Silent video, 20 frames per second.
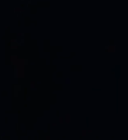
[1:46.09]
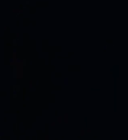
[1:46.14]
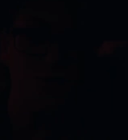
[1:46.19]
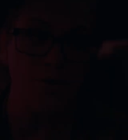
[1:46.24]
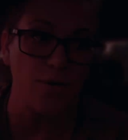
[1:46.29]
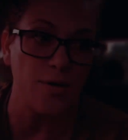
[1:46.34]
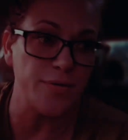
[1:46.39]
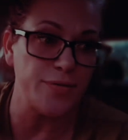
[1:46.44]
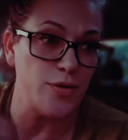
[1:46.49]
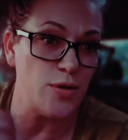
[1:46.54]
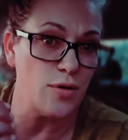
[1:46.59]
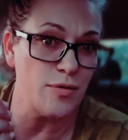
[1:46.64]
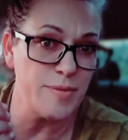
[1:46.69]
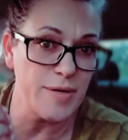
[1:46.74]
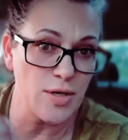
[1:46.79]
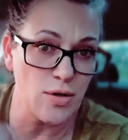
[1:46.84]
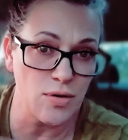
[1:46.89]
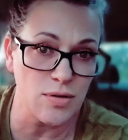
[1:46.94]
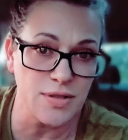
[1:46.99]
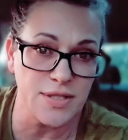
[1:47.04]
So if you have
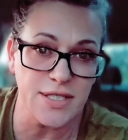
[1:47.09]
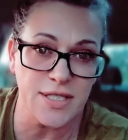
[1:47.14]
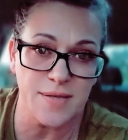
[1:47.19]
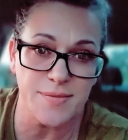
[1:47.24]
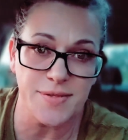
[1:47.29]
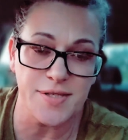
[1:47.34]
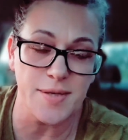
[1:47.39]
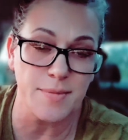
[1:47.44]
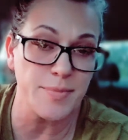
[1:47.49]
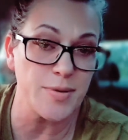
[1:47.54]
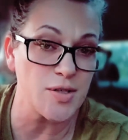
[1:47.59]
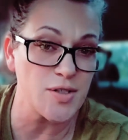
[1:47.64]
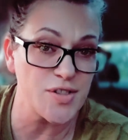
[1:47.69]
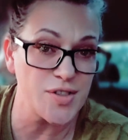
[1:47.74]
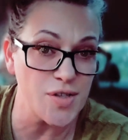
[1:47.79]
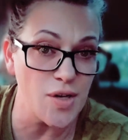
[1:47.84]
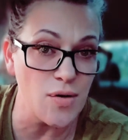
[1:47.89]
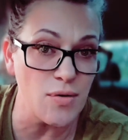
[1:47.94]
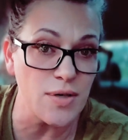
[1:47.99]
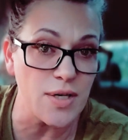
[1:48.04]
been holding up some
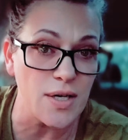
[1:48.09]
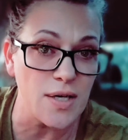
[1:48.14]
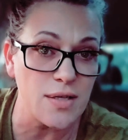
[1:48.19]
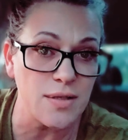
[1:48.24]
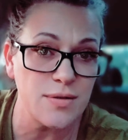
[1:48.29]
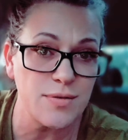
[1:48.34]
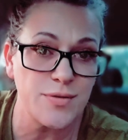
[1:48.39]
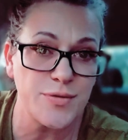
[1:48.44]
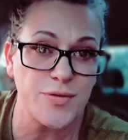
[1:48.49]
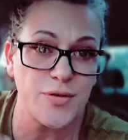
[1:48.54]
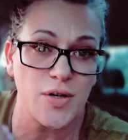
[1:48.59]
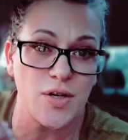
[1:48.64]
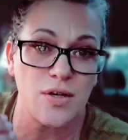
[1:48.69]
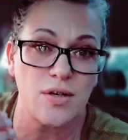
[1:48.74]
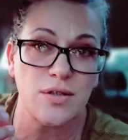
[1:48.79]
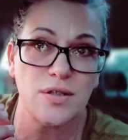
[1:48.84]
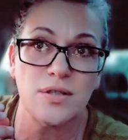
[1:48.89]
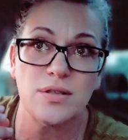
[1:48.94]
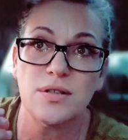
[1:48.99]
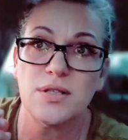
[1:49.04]
persona
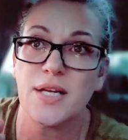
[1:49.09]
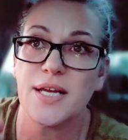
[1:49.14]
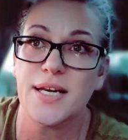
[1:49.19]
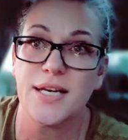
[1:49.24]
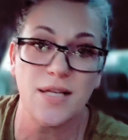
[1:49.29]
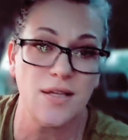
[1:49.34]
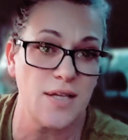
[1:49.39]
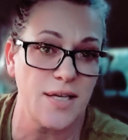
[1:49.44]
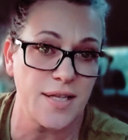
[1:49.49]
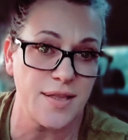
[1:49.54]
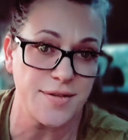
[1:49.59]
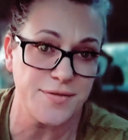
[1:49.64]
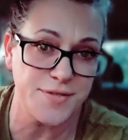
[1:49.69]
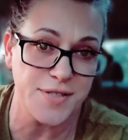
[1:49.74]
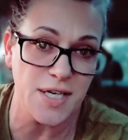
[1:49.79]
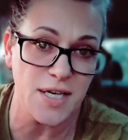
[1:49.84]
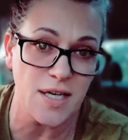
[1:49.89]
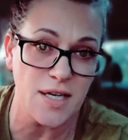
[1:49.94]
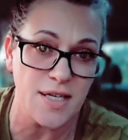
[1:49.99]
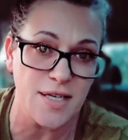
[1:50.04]
for any length of
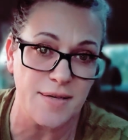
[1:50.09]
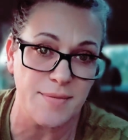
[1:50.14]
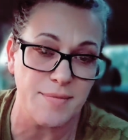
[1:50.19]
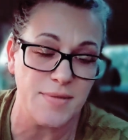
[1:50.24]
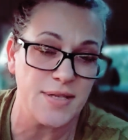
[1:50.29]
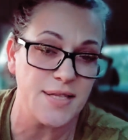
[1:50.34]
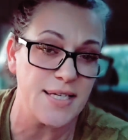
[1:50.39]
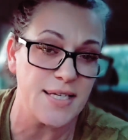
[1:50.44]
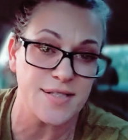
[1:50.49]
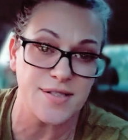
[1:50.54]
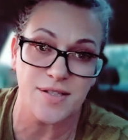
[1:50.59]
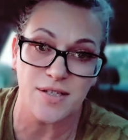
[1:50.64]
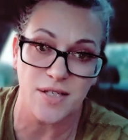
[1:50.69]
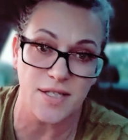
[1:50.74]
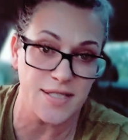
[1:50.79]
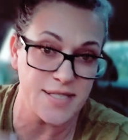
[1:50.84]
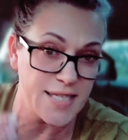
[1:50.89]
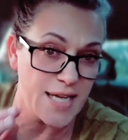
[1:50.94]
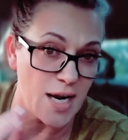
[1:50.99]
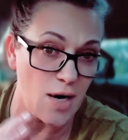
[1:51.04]
time, that's going
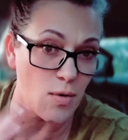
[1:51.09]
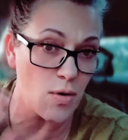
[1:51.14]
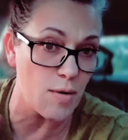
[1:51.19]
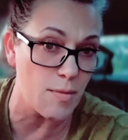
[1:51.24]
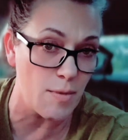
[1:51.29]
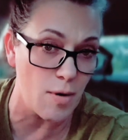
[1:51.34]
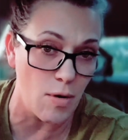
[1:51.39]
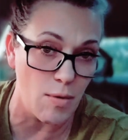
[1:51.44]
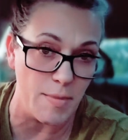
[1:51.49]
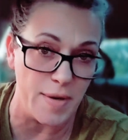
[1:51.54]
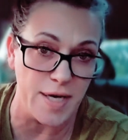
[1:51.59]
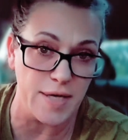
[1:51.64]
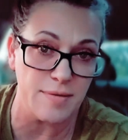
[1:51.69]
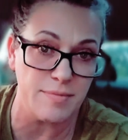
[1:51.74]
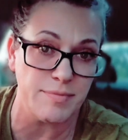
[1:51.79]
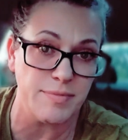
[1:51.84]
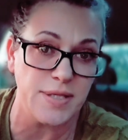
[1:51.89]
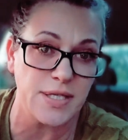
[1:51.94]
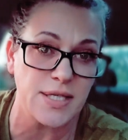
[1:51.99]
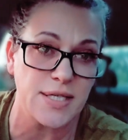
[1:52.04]
to tower moment,
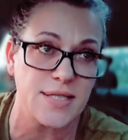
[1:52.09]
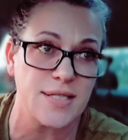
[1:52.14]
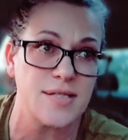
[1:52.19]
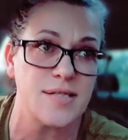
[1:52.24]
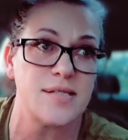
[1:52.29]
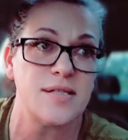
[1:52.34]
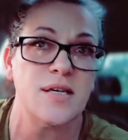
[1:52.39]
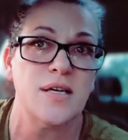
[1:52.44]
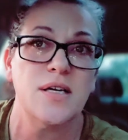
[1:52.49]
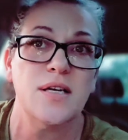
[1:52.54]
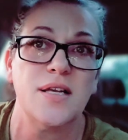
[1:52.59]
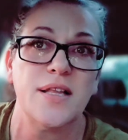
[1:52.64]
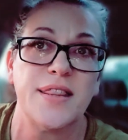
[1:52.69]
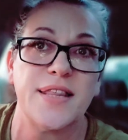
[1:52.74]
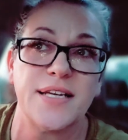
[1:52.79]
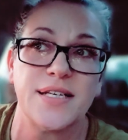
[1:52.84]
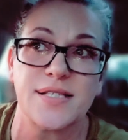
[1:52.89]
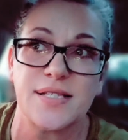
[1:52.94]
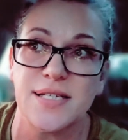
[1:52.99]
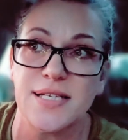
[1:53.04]
because
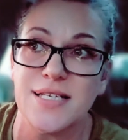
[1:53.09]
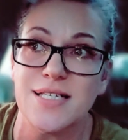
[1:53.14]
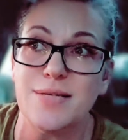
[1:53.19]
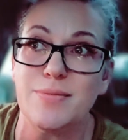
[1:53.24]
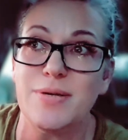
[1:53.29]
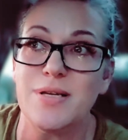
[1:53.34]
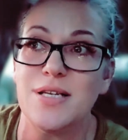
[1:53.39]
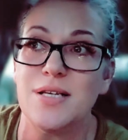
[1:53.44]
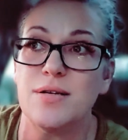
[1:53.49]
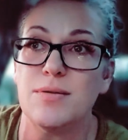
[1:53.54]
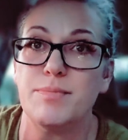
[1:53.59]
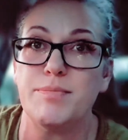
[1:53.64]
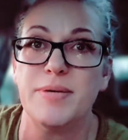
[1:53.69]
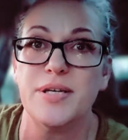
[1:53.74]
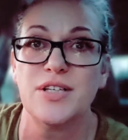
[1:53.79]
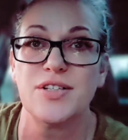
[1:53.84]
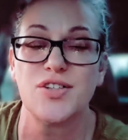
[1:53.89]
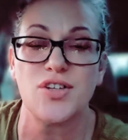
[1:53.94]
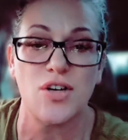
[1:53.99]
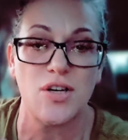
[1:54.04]
things need to be
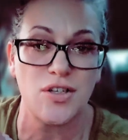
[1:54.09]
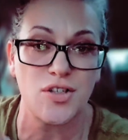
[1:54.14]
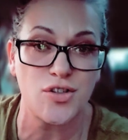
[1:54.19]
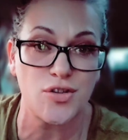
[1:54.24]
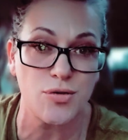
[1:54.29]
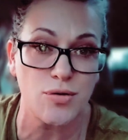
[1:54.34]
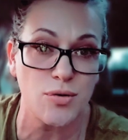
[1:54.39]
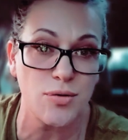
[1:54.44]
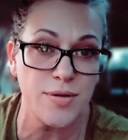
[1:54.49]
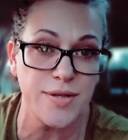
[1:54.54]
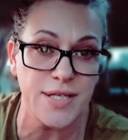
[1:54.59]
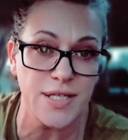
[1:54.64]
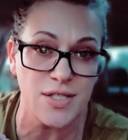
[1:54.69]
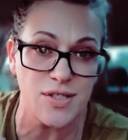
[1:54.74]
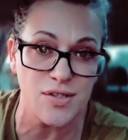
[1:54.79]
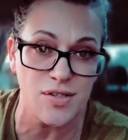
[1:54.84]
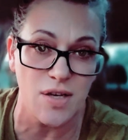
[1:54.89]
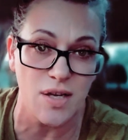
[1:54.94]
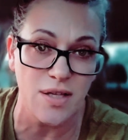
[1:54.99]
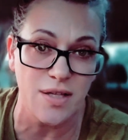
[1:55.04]
built on truth
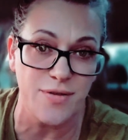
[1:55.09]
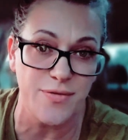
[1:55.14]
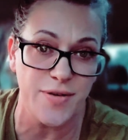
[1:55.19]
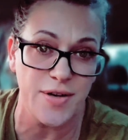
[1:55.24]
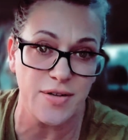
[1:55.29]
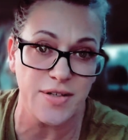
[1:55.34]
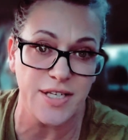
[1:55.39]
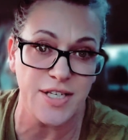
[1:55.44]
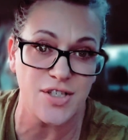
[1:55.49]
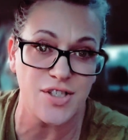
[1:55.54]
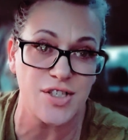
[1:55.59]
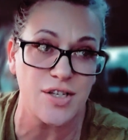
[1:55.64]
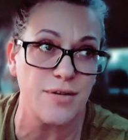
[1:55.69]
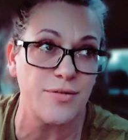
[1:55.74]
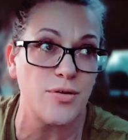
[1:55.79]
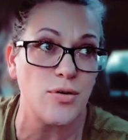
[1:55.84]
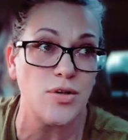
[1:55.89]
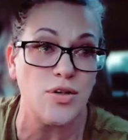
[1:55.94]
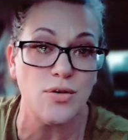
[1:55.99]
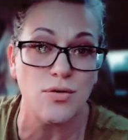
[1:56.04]
and solid foundation
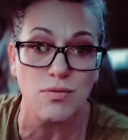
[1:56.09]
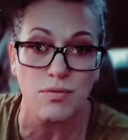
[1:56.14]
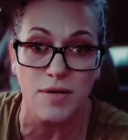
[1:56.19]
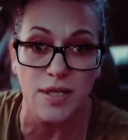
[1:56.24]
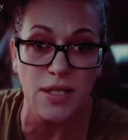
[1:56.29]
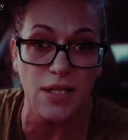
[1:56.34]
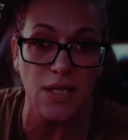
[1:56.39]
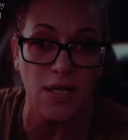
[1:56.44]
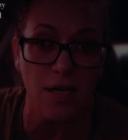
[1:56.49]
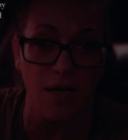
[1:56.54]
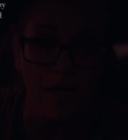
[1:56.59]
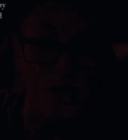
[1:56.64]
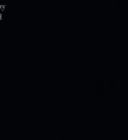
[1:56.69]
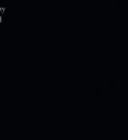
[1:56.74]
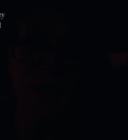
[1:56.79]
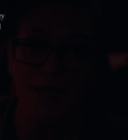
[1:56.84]
of who you really are.